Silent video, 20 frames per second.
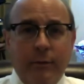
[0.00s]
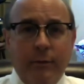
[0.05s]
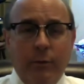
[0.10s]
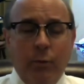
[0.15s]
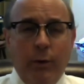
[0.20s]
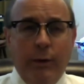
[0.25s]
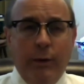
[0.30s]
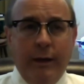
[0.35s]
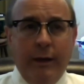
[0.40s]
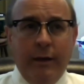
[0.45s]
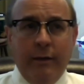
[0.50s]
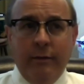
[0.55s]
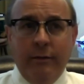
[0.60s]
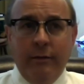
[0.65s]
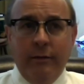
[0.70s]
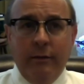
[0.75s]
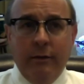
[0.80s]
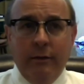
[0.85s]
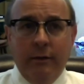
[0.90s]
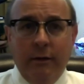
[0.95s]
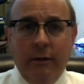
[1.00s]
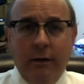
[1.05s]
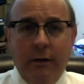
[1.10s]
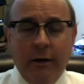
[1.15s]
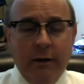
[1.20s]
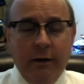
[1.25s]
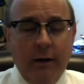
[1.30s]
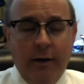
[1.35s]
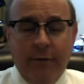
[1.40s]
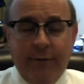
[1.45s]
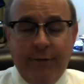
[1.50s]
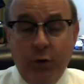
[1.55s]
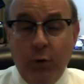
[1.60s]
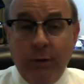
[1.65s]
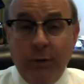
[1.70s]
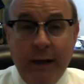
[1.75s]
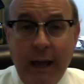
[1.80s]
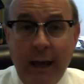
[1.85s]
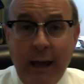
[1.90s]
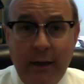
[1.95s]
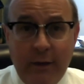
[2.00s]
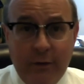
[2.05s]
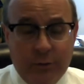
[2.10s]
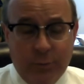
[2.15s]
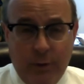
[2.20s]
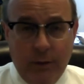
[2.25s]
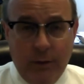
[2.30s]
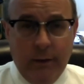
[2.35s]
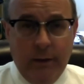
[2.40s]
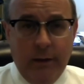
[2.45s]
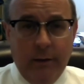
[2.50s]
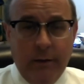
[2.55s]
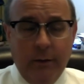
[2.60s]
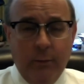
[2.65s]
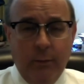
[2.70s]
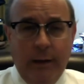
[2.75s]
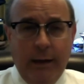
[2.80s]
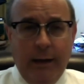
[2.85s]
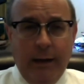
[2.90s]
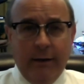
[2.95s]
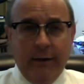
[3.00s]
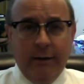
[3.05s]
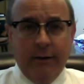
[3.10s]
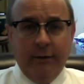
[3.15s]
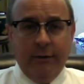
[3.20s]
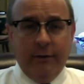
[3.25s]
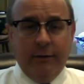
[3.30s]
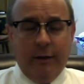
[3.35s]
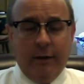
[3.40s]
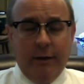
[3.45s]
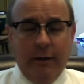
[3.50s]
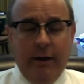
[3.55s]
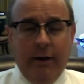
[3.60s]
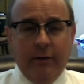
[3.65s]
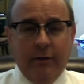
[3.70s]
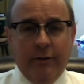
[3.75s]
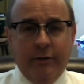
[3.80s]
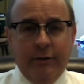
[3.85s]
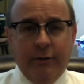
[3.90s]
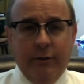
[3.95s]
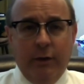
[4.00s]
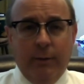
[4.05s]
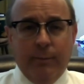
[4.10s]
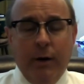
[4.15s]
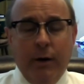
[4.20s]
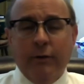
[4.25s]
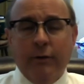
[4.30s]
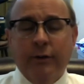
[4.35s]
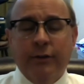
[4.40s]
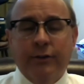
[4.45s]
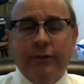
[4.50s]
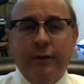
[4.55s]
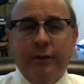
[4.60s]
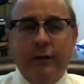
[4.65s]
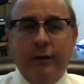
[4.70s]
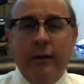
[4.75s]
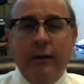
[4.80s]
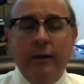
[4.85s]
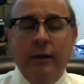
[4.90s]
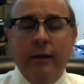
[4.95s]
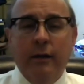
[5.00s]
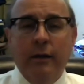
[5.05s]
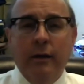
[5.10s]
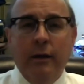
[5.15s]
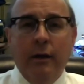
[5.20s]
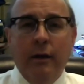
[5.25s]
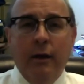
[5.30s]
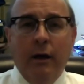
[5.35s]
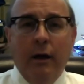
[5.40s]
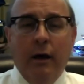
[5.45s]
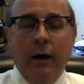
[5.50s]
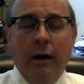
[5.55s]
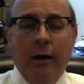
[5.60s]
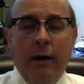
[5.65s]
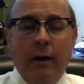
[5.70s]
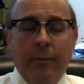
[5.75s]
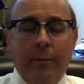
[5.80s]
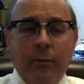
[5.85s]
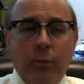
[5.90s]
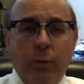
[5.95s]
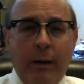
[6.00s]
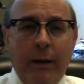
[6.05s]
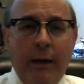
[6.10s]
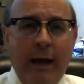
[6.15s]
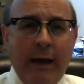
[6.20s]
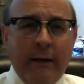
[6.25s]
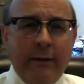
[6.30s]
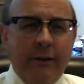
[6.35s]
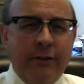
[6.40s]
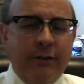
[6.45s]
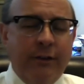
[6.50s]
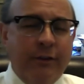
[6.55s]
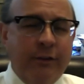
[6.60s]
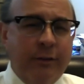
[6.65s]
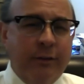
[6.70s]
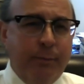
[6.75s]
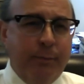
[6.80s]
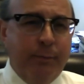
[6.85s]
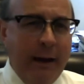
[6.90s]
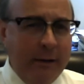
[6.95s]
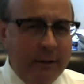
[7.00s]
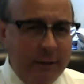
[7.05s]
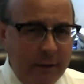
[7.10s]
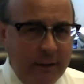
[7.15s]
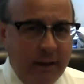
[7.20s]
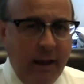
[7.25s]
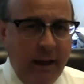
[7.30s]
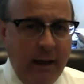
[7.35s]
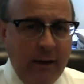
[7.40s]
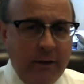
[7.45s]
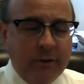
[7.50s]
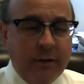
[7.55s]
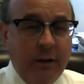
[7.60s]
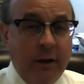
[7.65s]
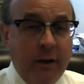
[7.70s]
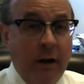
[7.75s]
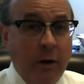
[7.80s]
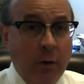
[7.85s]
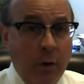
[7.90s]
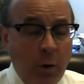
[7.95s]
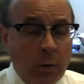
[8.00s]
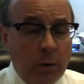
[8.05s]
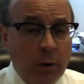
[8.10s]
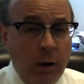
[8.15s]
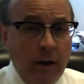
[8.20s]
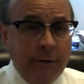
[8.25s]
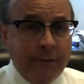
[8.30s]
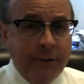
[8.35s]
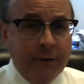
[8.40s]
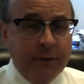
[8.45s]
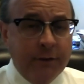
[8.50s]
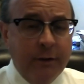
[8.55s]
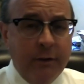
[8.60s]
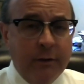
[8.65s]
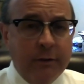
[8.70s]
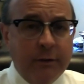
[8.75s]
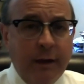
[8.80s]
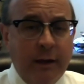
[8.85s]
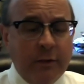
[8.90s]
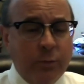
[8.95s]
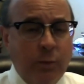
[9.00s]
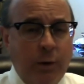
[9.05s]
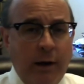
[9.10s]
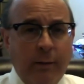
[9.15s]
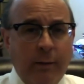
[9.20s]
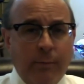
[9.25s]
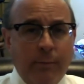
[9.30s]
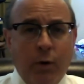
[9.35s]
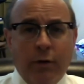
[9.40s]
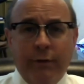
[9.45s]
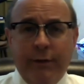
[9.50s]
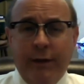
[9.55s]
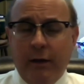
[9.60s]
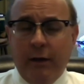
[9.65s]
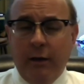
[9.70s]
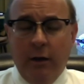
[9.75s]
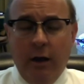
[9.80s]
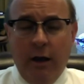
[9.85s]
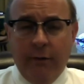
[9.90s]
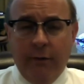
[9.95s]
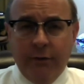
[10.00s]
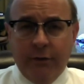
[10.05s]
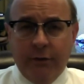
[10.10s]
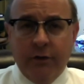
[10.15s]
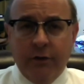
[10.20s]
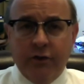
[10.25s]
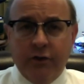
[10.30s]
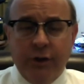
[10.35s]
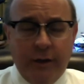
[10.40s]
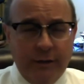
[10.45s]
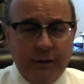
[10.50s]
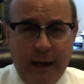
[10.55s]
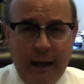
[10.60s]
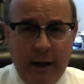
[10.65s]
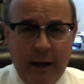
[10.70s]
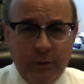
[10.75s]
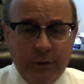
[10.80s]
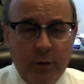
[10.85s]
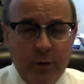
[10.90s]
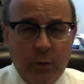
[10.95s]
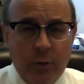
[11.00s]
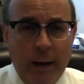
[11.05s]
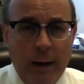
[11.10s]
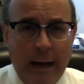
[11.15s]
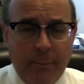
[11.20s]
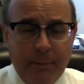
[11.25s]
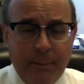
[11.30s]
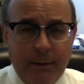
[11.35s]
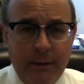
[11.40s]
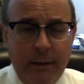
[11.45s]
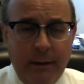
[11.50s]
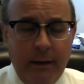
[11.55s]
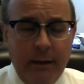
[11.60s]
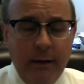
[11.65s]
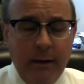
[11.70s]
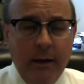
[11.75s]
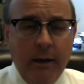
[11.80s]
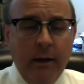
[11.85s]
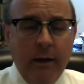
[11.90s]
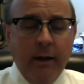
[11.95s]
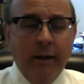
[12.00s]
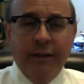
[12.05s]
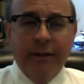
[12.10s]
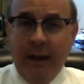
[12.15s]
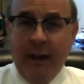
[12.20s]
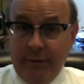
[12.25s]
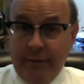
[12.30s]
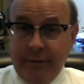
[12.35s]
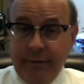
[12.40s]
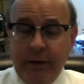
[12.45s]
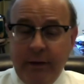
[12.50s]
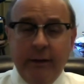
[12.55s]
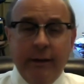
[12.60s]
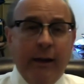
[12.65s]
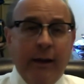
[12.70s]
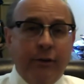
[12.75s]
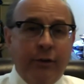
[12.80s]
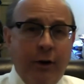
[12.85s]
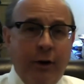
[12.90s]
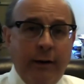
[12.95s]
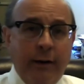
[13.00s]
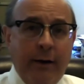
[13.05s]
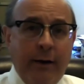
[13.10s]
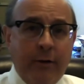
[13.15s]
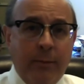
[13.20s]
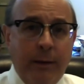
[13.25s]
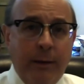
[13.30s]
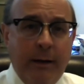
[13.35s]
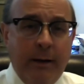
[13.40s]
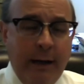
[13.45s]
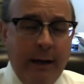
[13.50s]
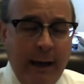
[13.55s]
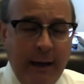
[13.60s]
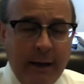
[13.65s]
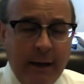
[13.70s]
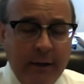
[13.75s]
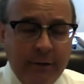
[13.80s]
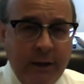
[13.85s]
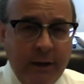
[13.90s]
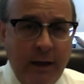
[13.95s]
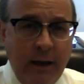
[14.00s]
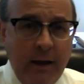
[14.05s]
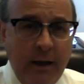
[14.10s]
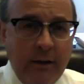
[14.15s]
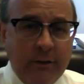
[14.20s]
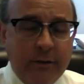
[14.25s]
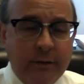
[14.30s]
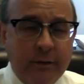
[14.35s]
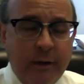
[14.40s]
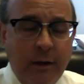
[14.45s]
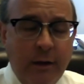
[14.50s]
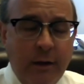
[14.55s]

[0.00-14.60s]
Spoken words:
within a few days, really, we had a declared civil emergency. We had a suspected case in our own offices. That's why the motor vehicle offices shut down so rapidly. Thankfully, that turned out to be a negative case.